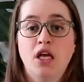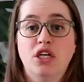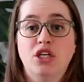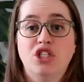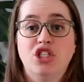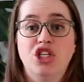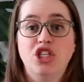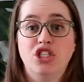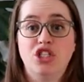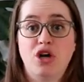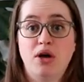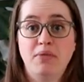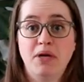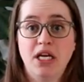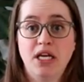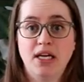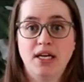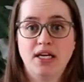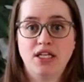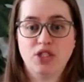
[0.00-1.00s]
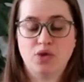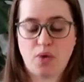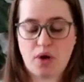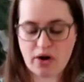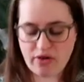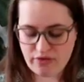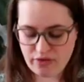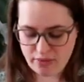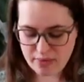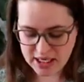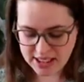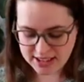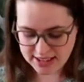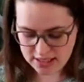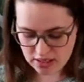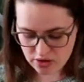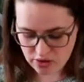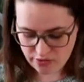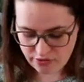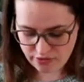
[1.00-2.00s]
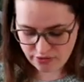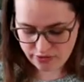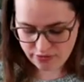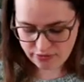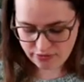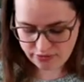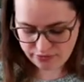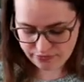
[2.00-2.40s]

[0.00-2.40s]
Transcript: She saw me knitting a sweater for myself,